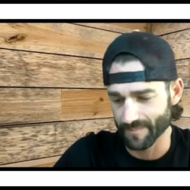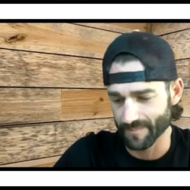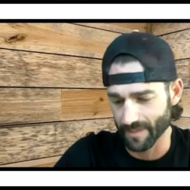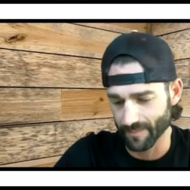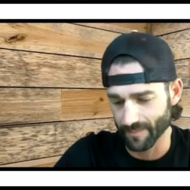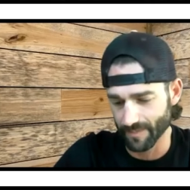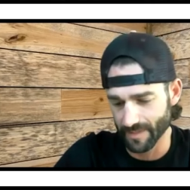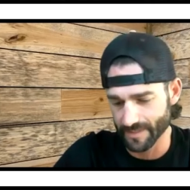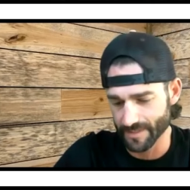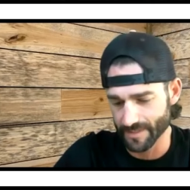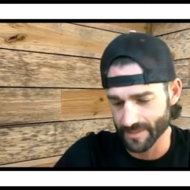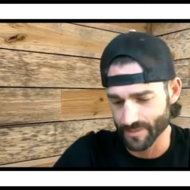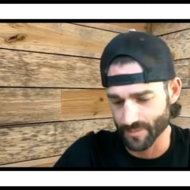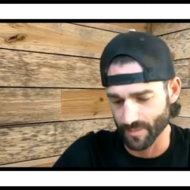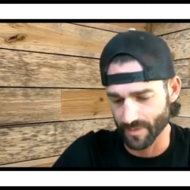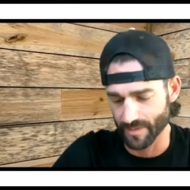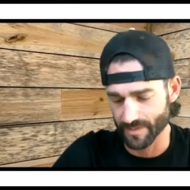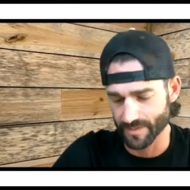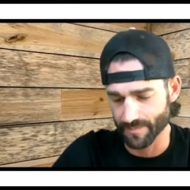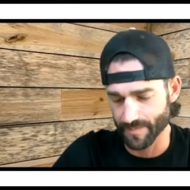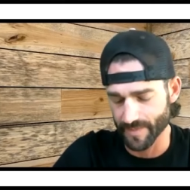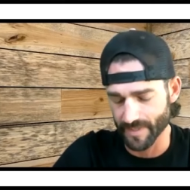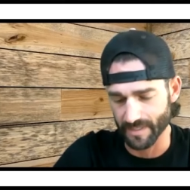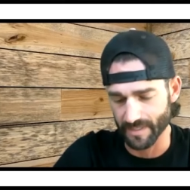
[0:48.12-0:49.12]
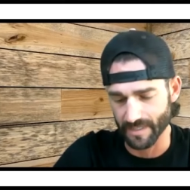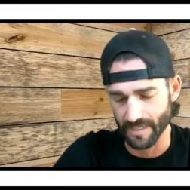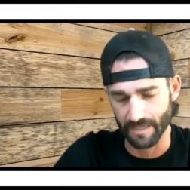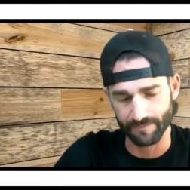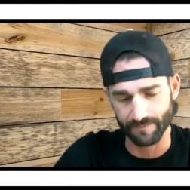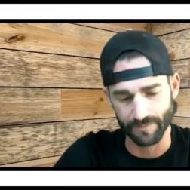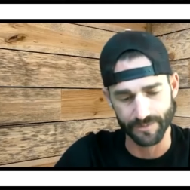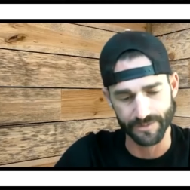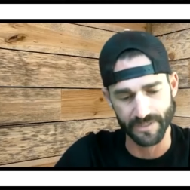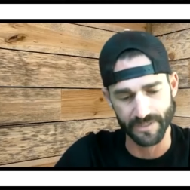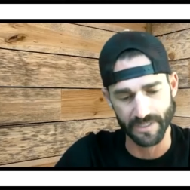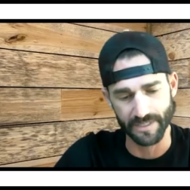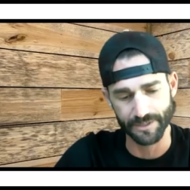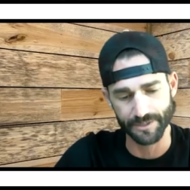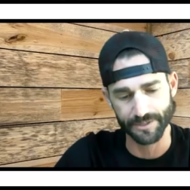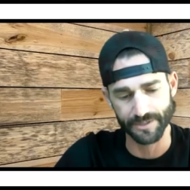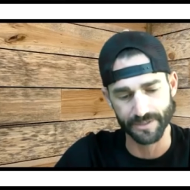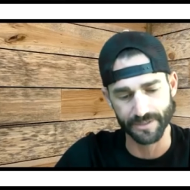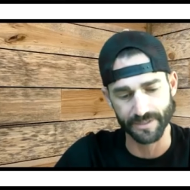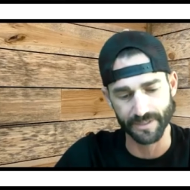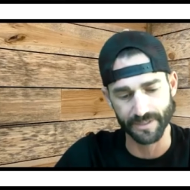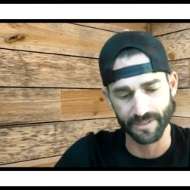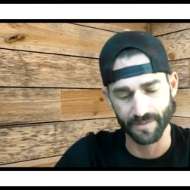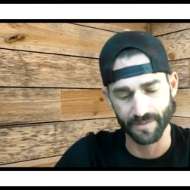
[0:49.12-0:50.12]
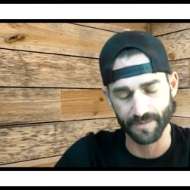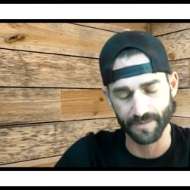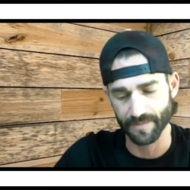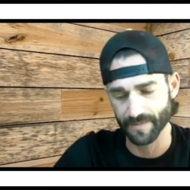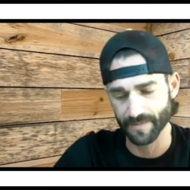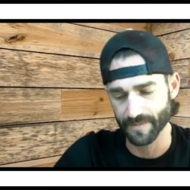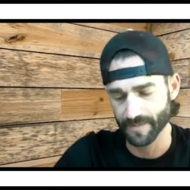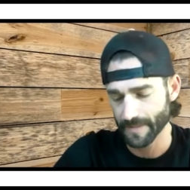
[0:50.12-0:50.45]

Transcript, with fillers: I really just want it to be a conversation. You know.